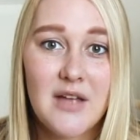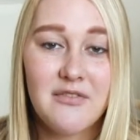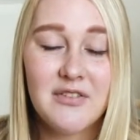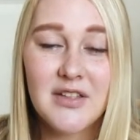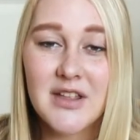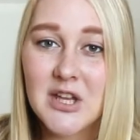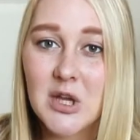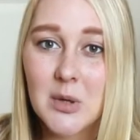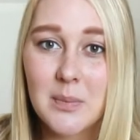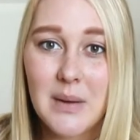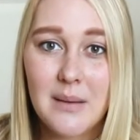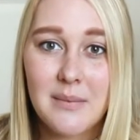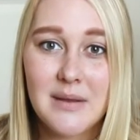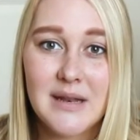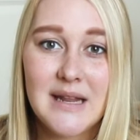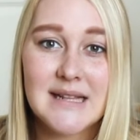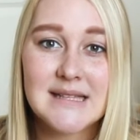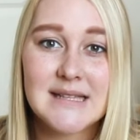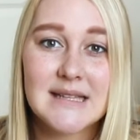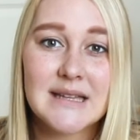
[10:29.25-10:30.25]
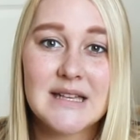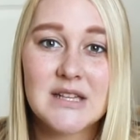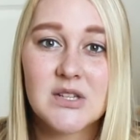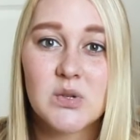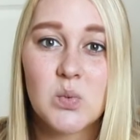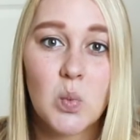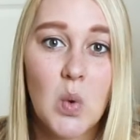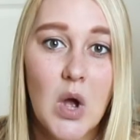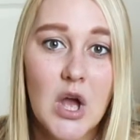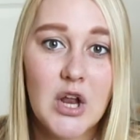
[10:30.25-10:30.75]
I feel like your baby needs at
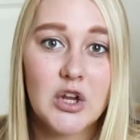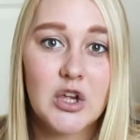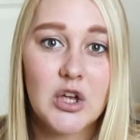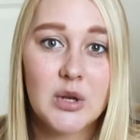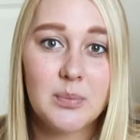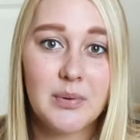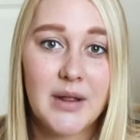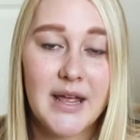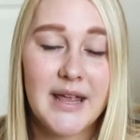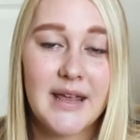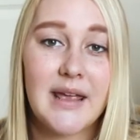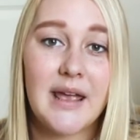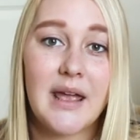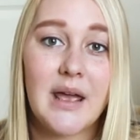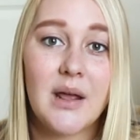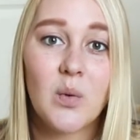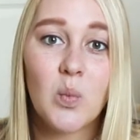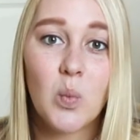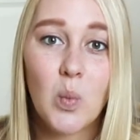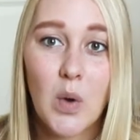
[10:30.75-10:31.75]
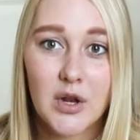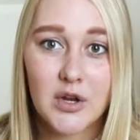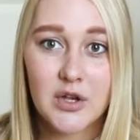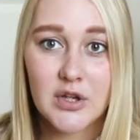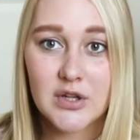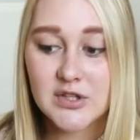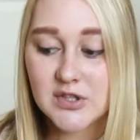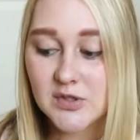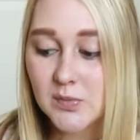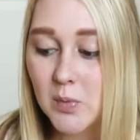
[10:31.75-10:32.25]
least one good blanket, one
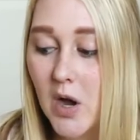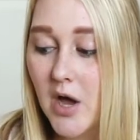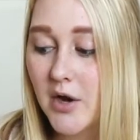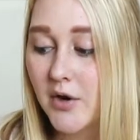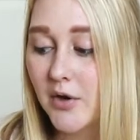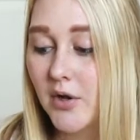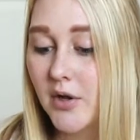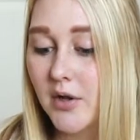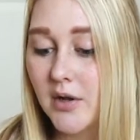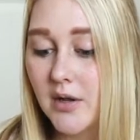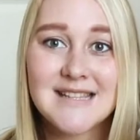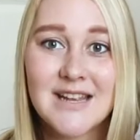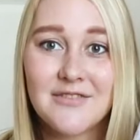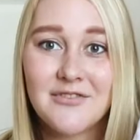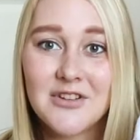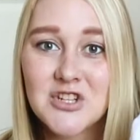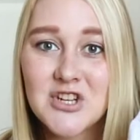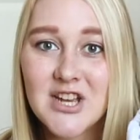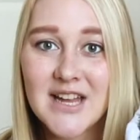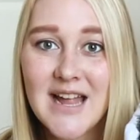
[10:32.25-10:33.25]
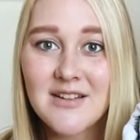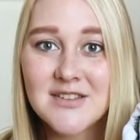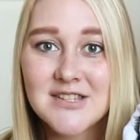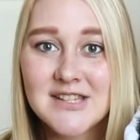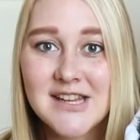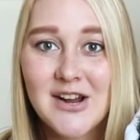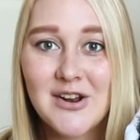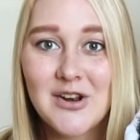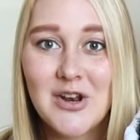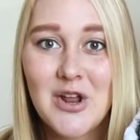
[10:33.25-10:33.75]
good swaddle. So definitely check out
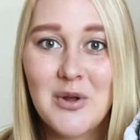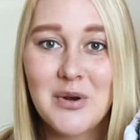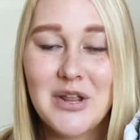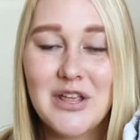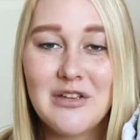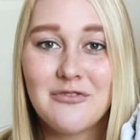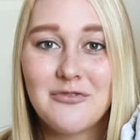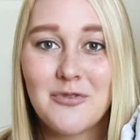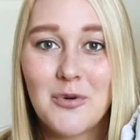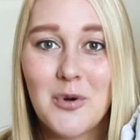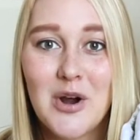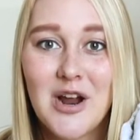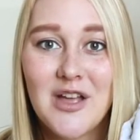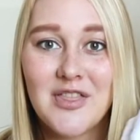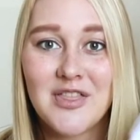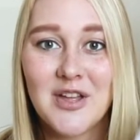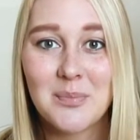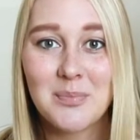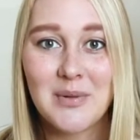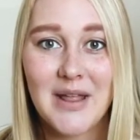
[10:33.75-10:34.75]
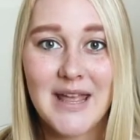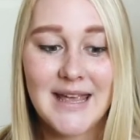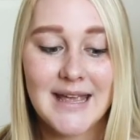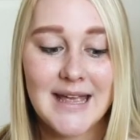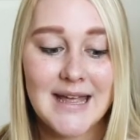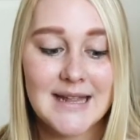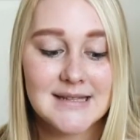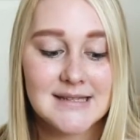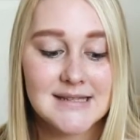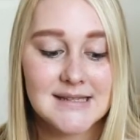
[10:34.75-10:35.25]
Serenoni for their
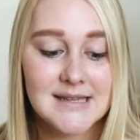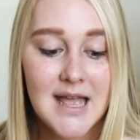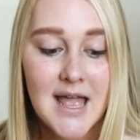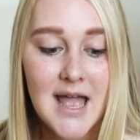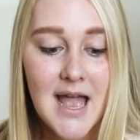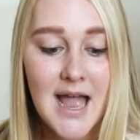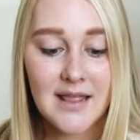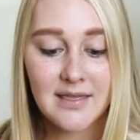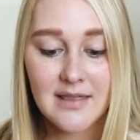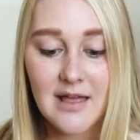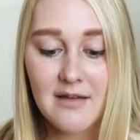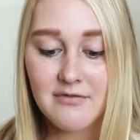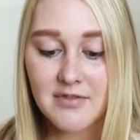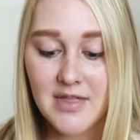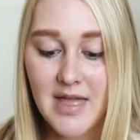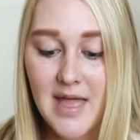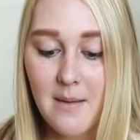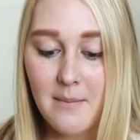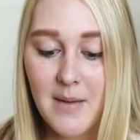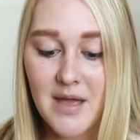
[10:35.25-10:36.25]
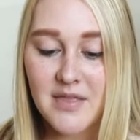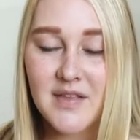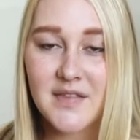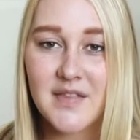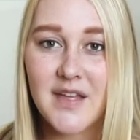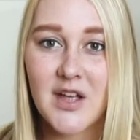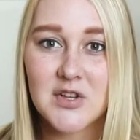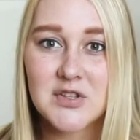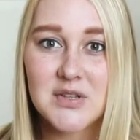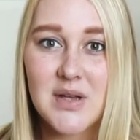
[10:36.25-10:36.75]
blankets. I love them. I think
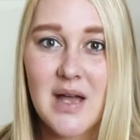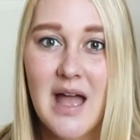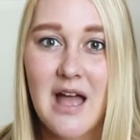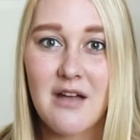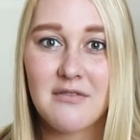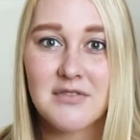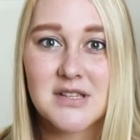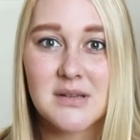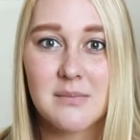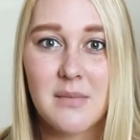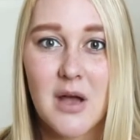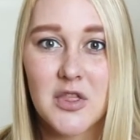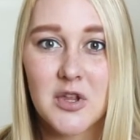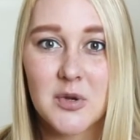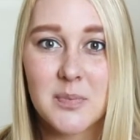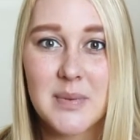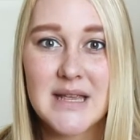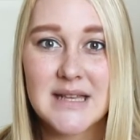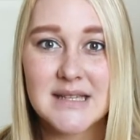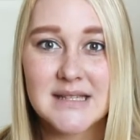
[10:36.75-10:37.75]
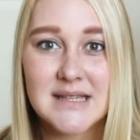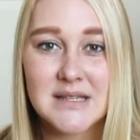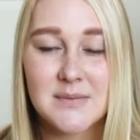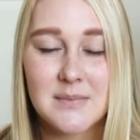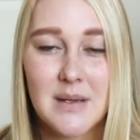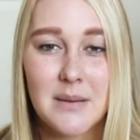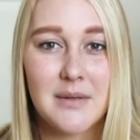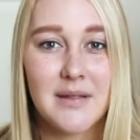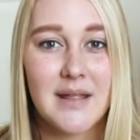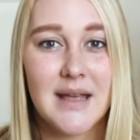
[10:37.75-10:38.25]
they also have some other pieces,
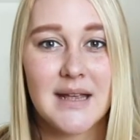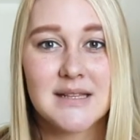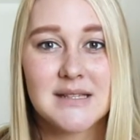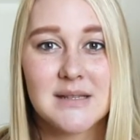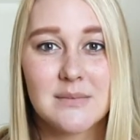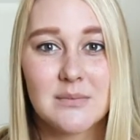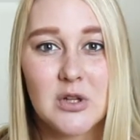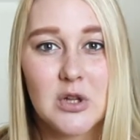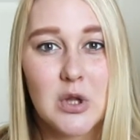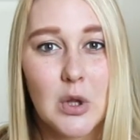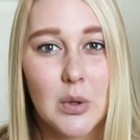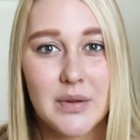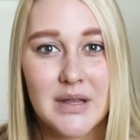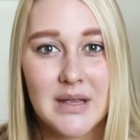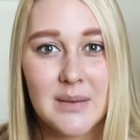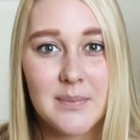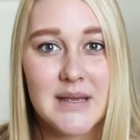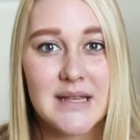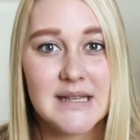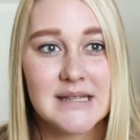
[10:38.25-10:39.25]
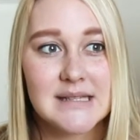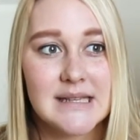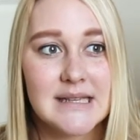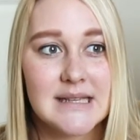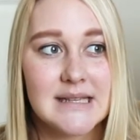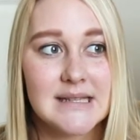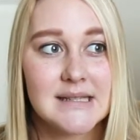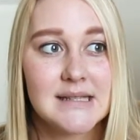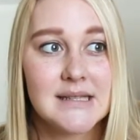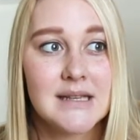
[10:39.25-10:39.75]
maybe like some clothing
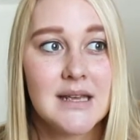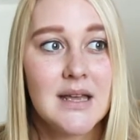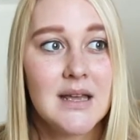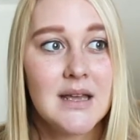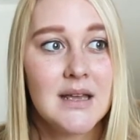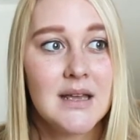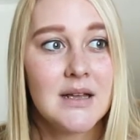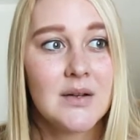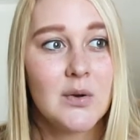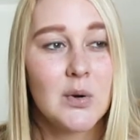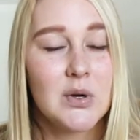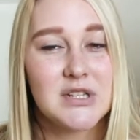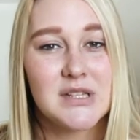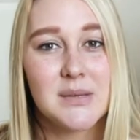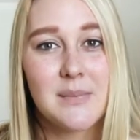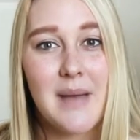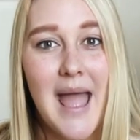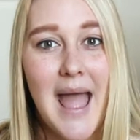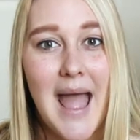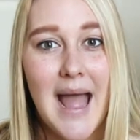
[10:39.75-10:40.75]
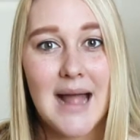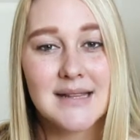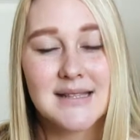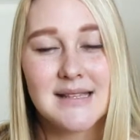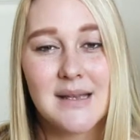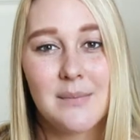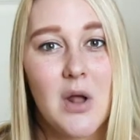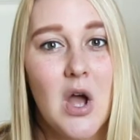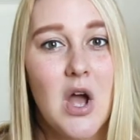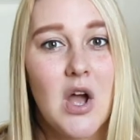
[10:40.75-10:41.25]
pieces or some
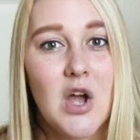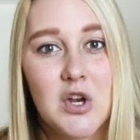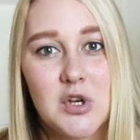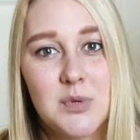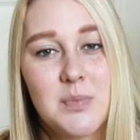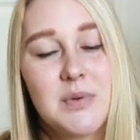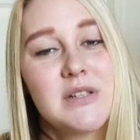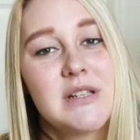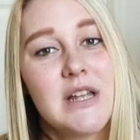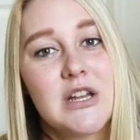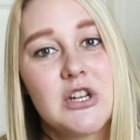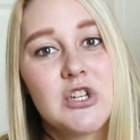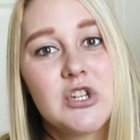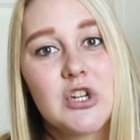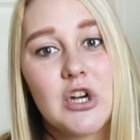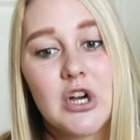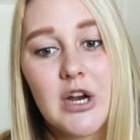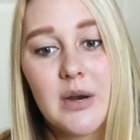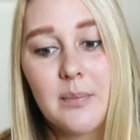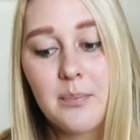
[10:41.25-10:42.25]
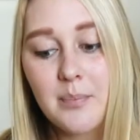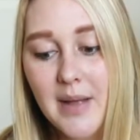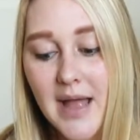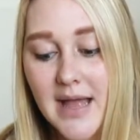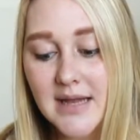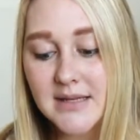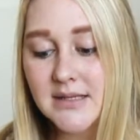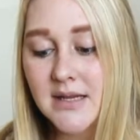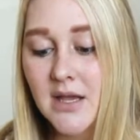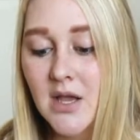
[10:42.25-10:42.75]
hats. I'm not 100% sure,
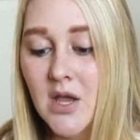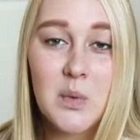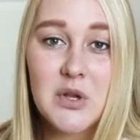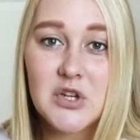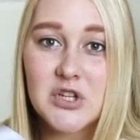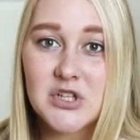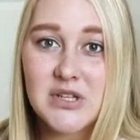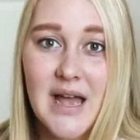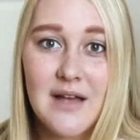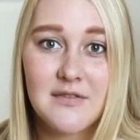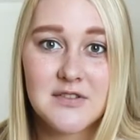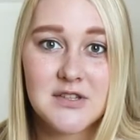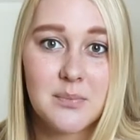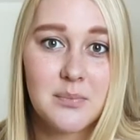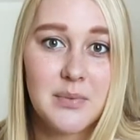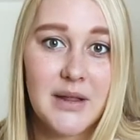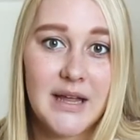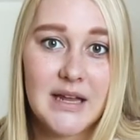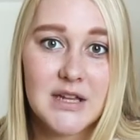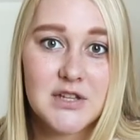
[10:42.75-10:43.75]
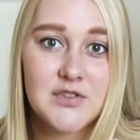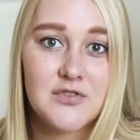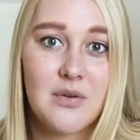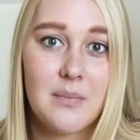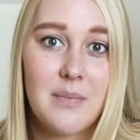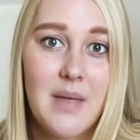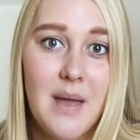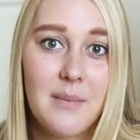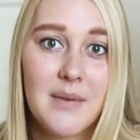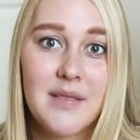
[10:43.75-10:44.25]
but we just have some blankets
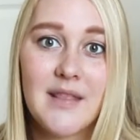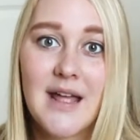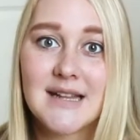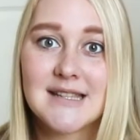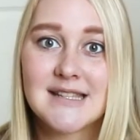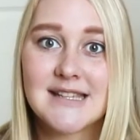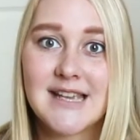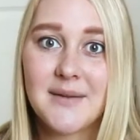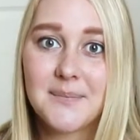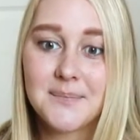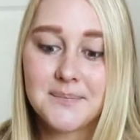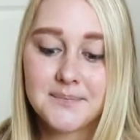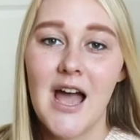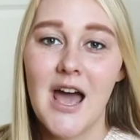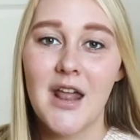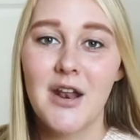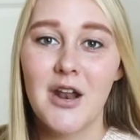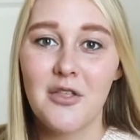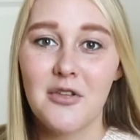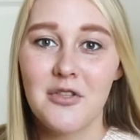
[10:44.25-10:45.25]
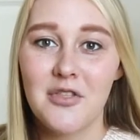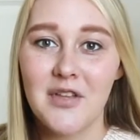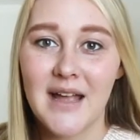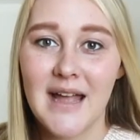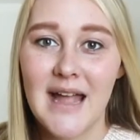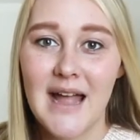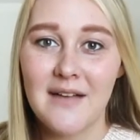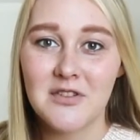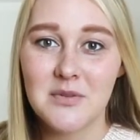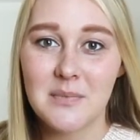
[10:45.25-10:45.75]
from them and that's it. Another thing
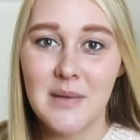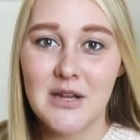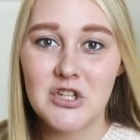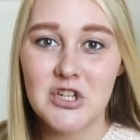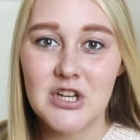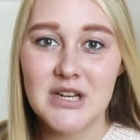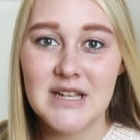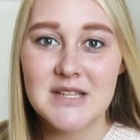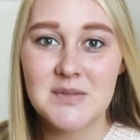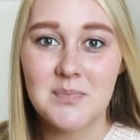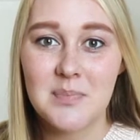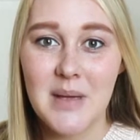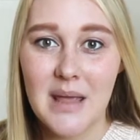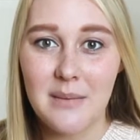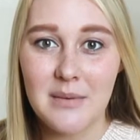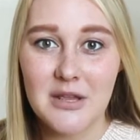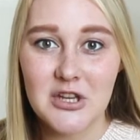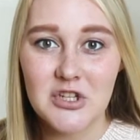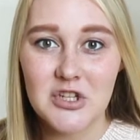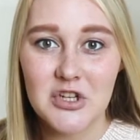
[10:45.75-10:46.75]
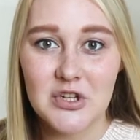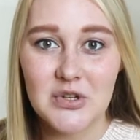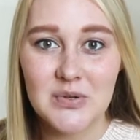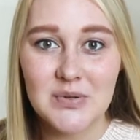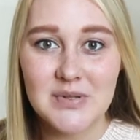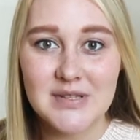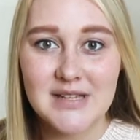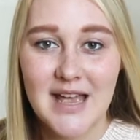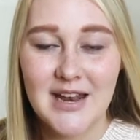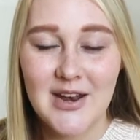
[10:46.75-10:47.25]
I have to mention is baby
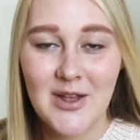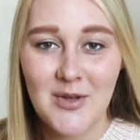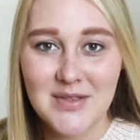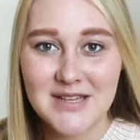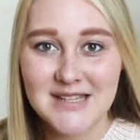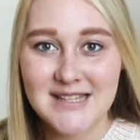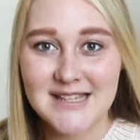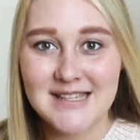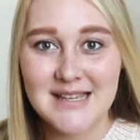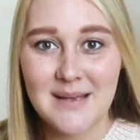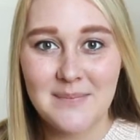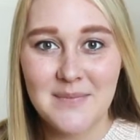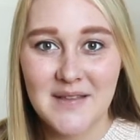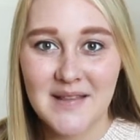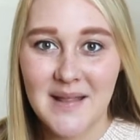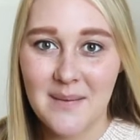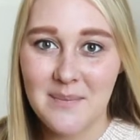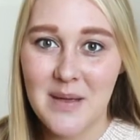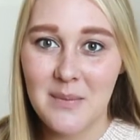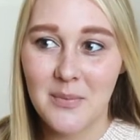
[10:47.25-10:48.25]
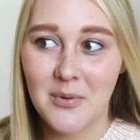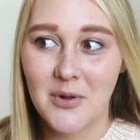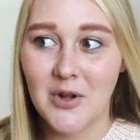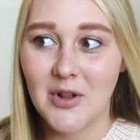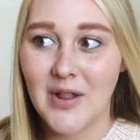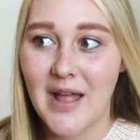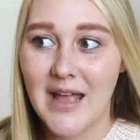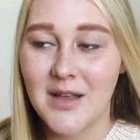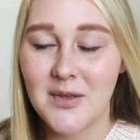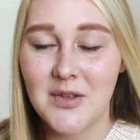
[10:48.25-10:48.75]
shoes. I know this is something that people
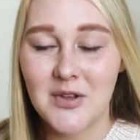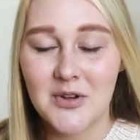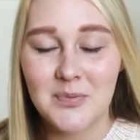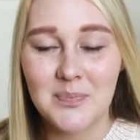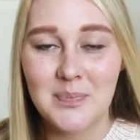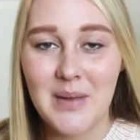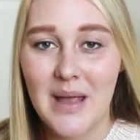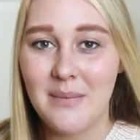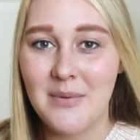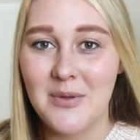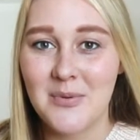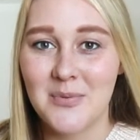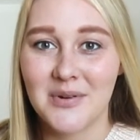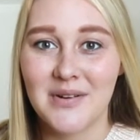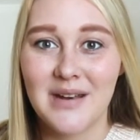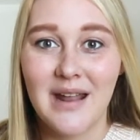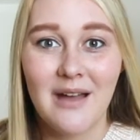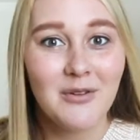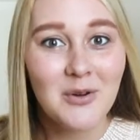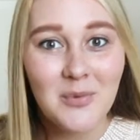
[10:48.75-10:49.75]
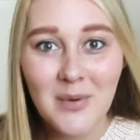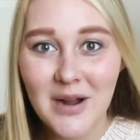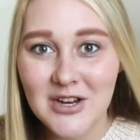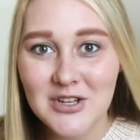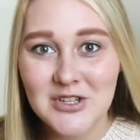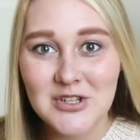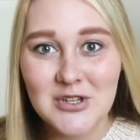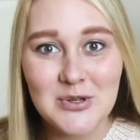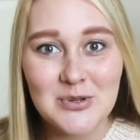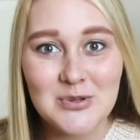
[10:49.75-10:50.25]
are like, your baby will never wear
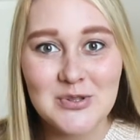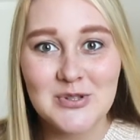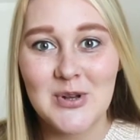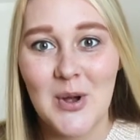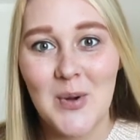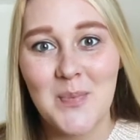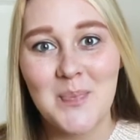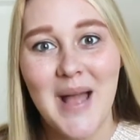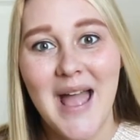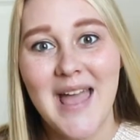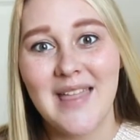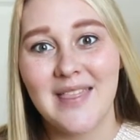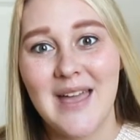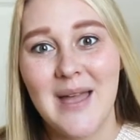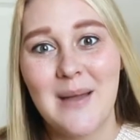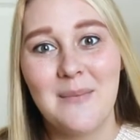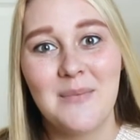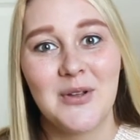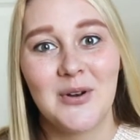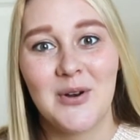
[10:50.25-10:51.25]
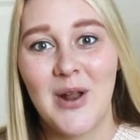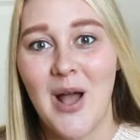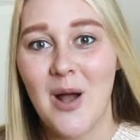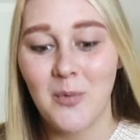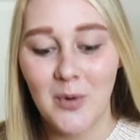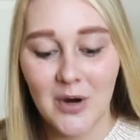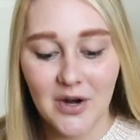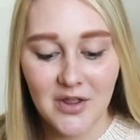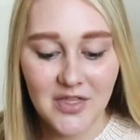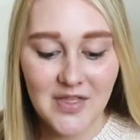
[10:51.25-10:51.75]
shoes, don't buy them, they're
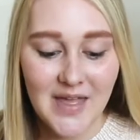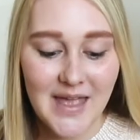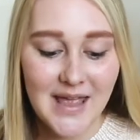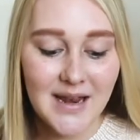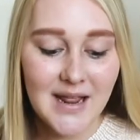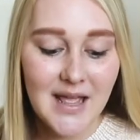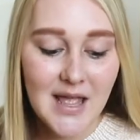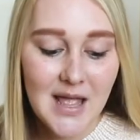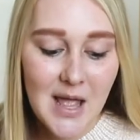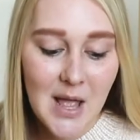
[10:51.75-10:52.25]
not worth it.